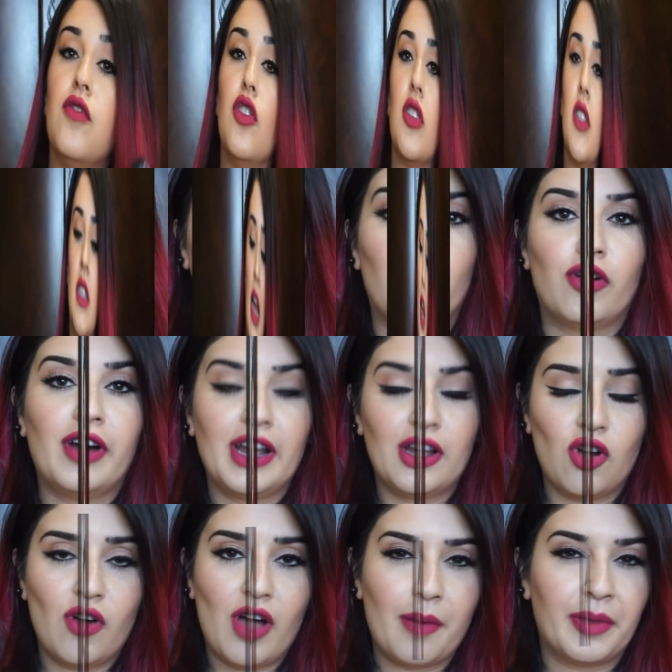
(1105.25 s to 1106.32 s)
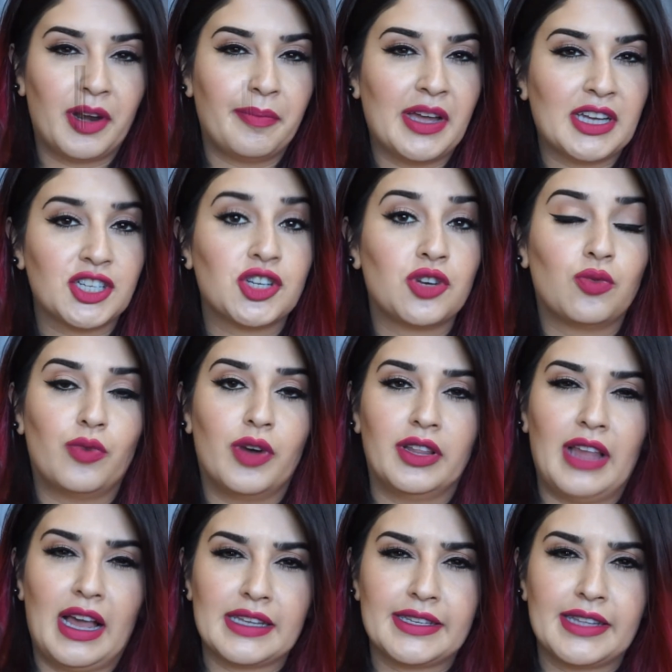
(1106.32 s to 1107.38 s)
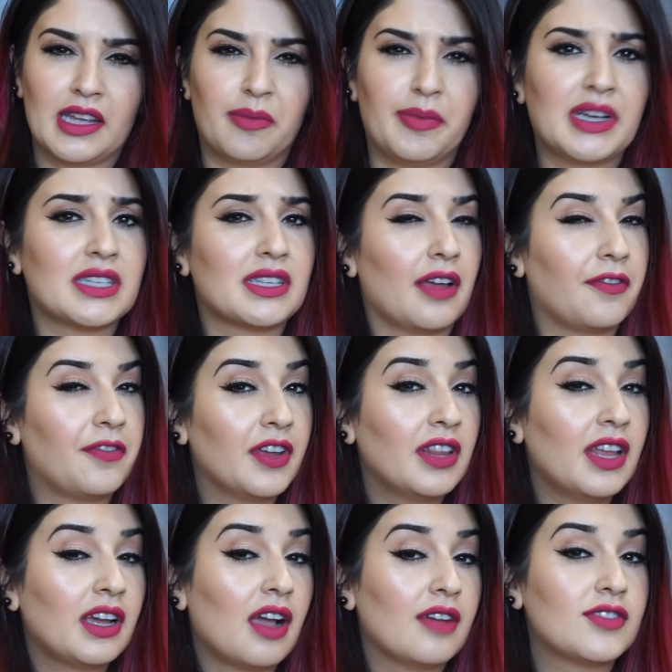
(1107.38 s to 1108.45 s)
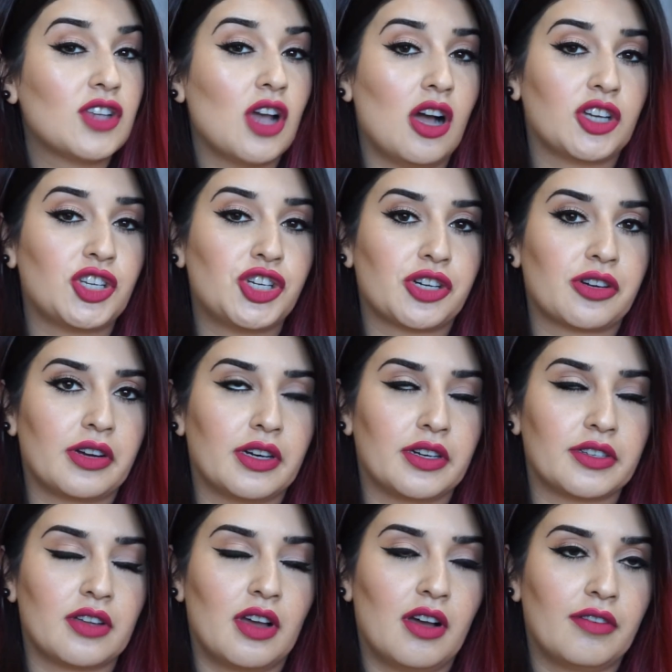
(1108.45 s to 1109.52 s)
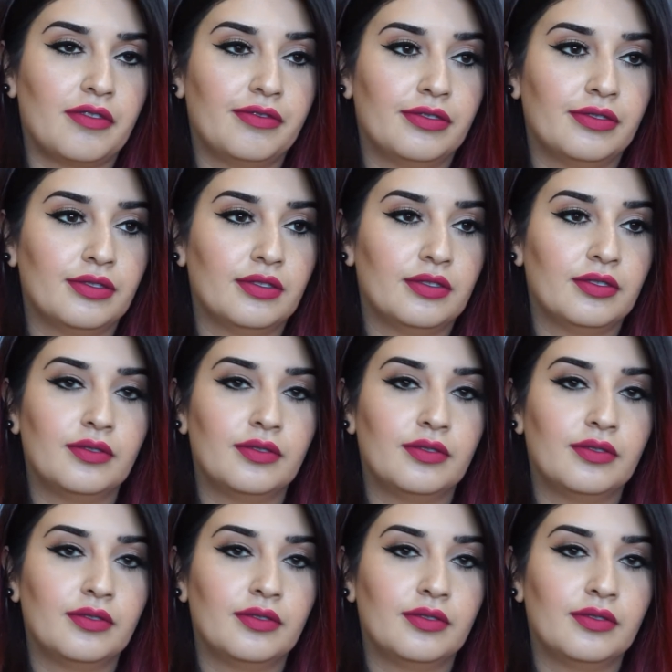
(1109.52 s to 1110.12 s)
So before I go, I'm going to mention one last thing because I feel like I've talked your ears off